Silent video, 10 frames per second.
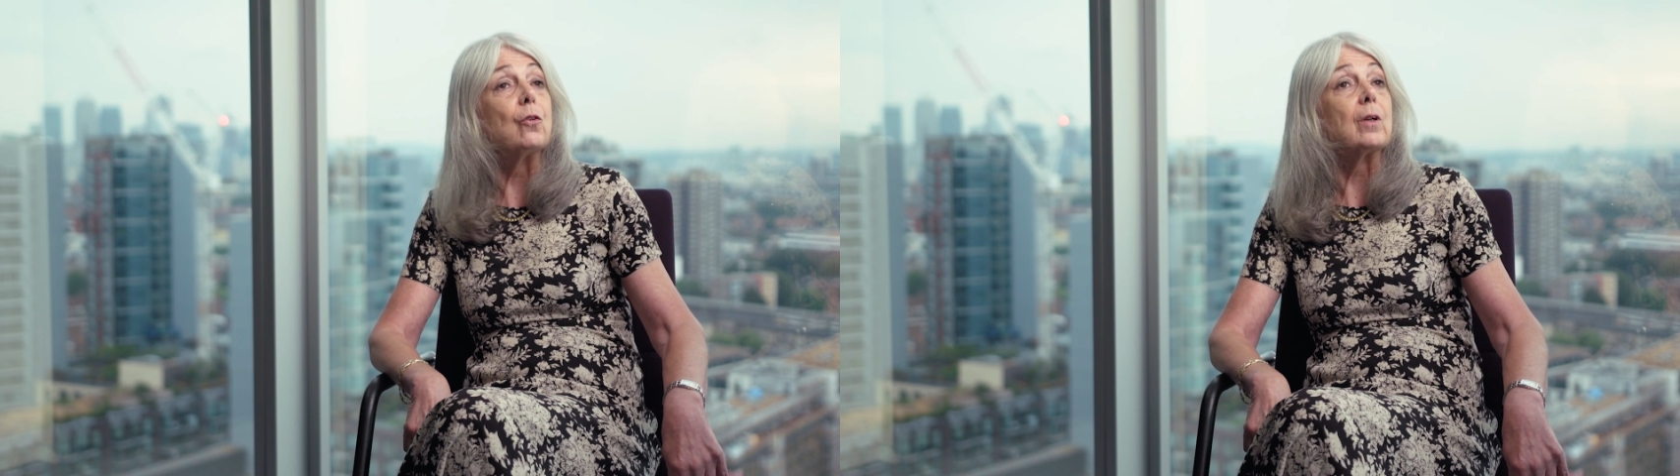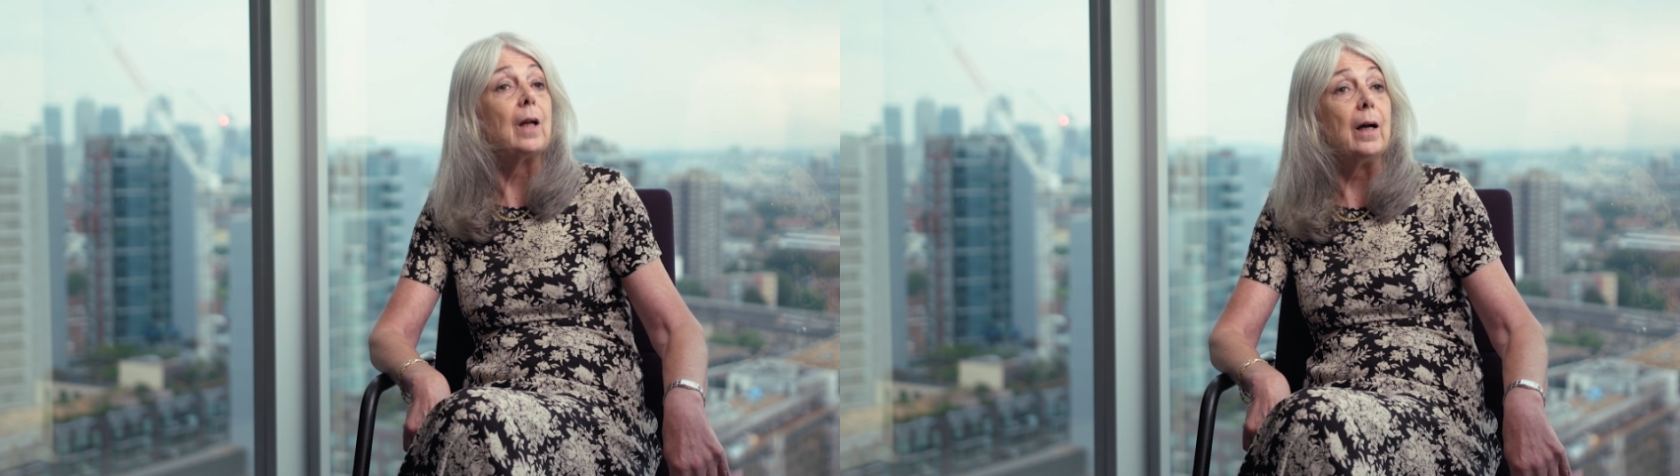
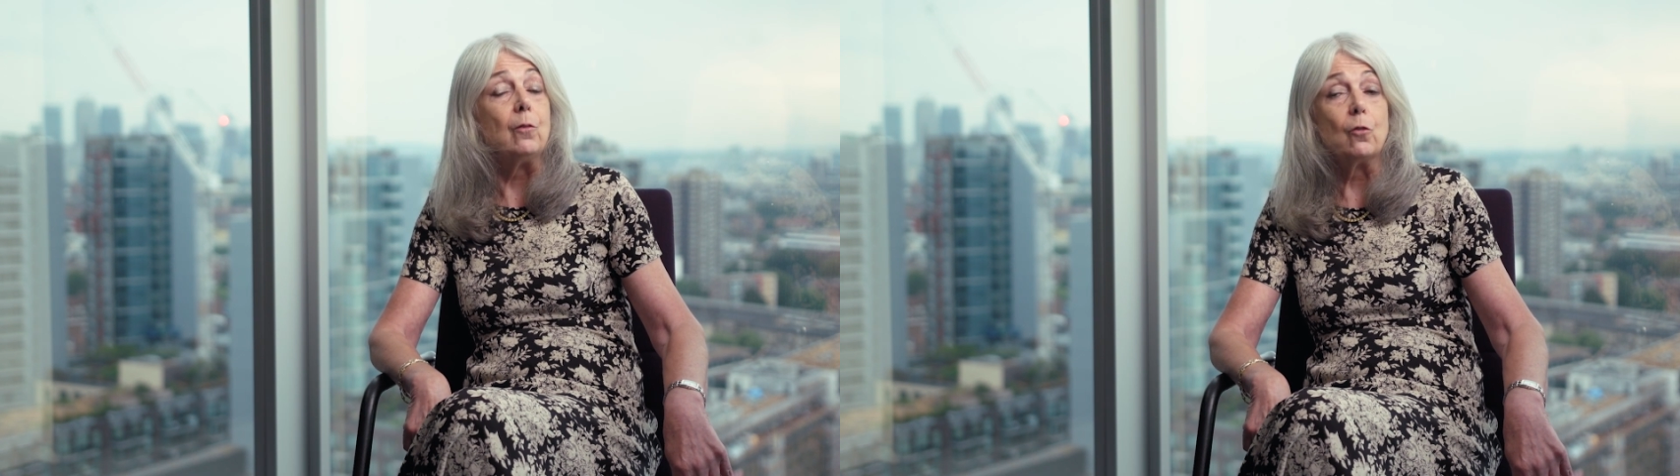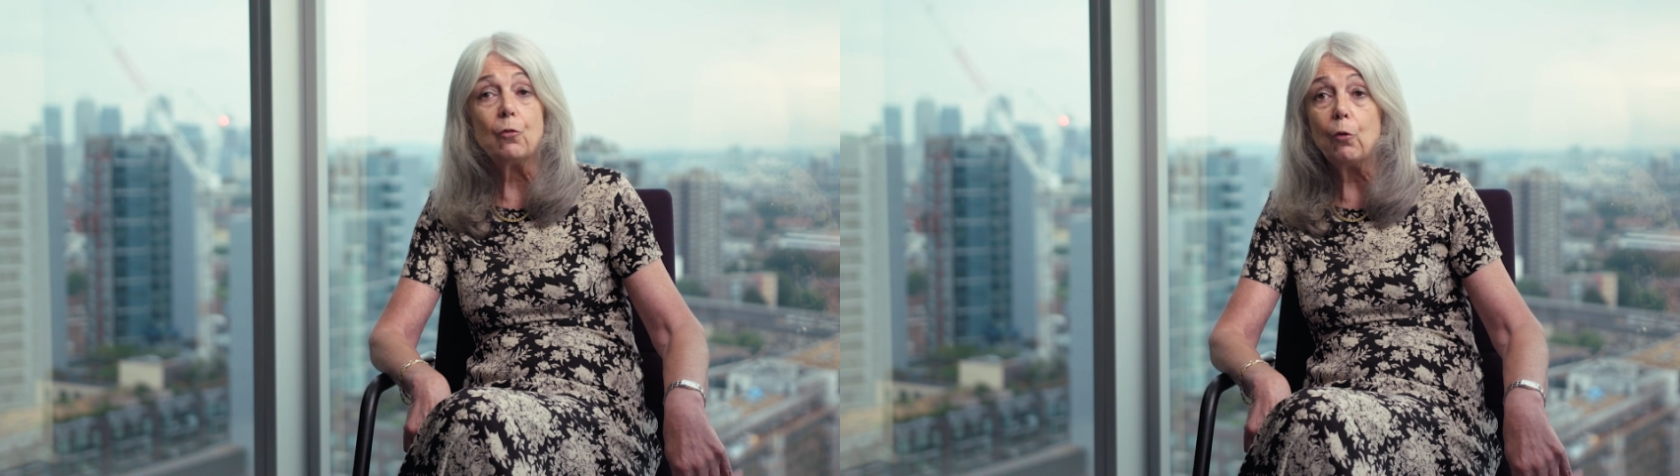to
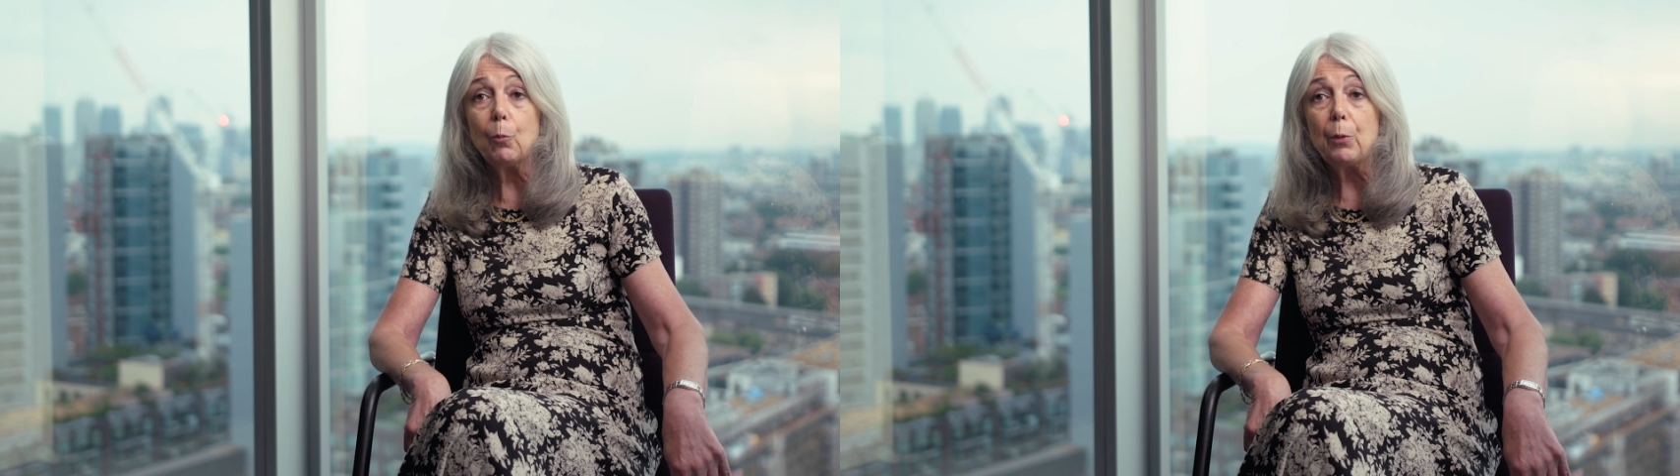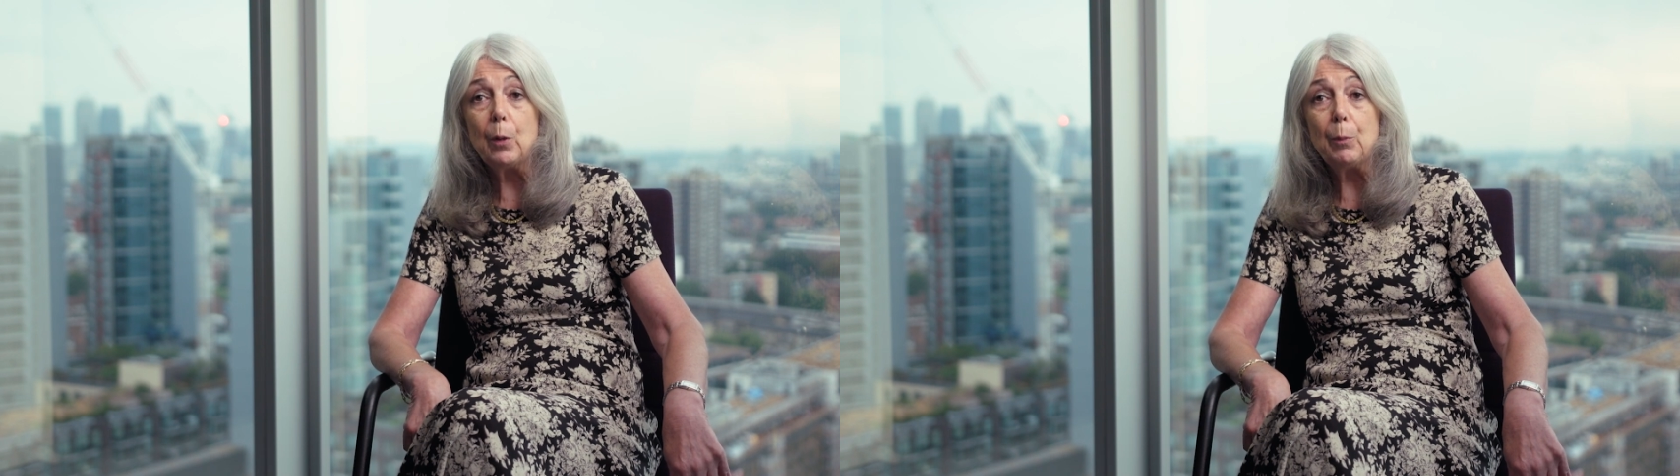clients for
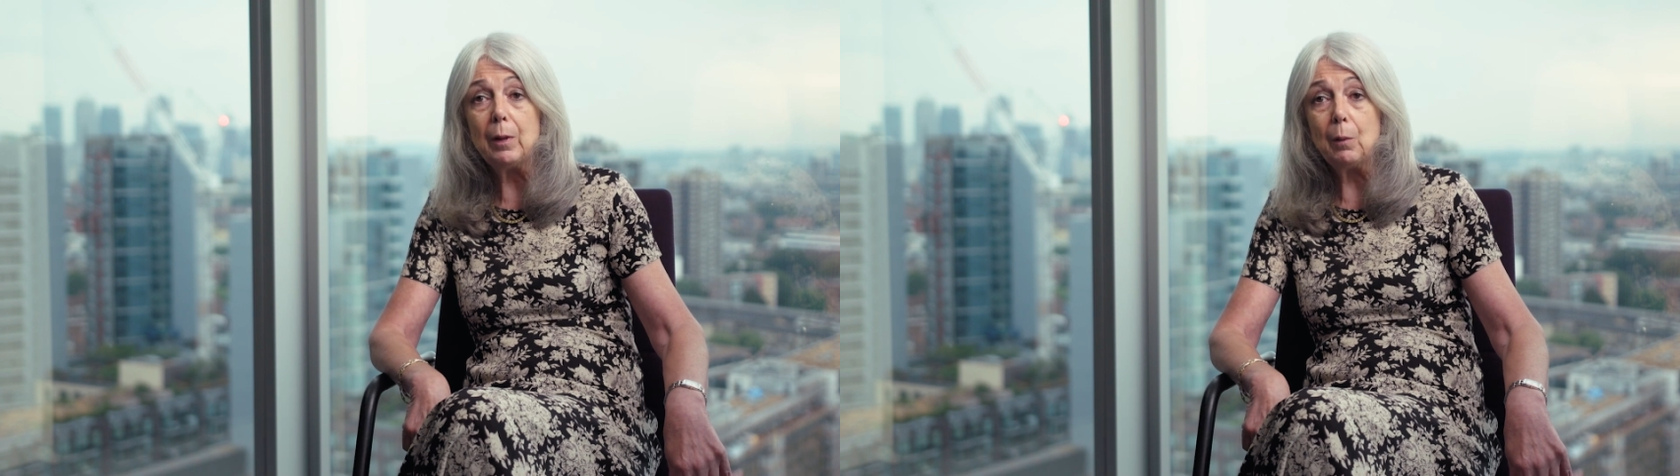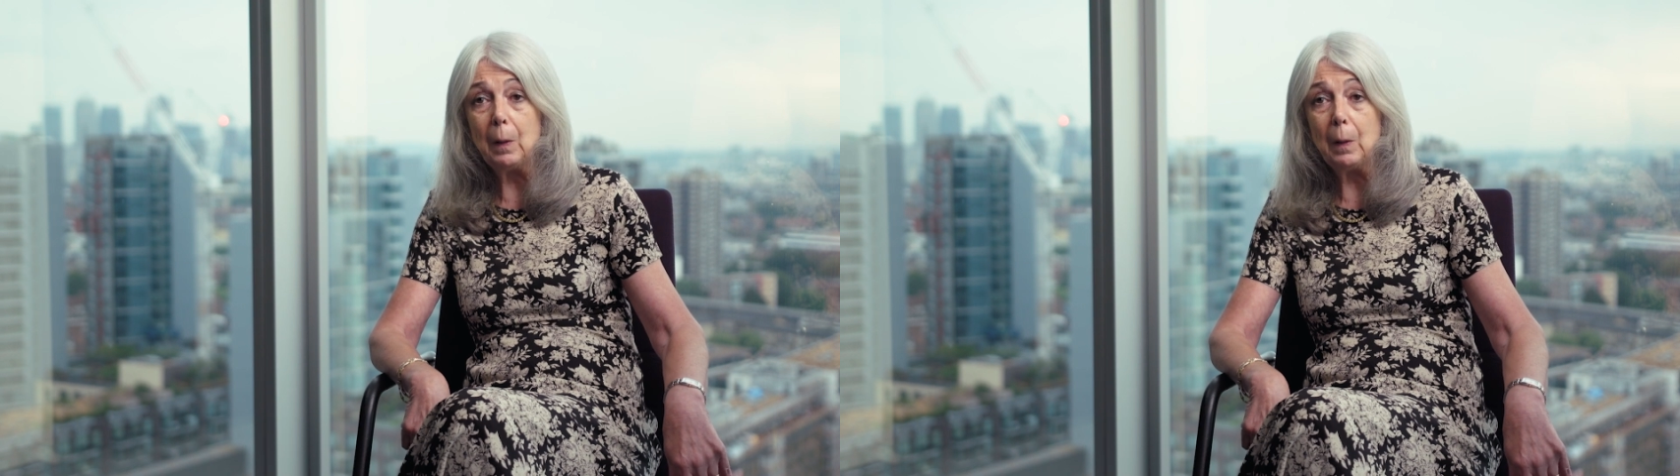appropriate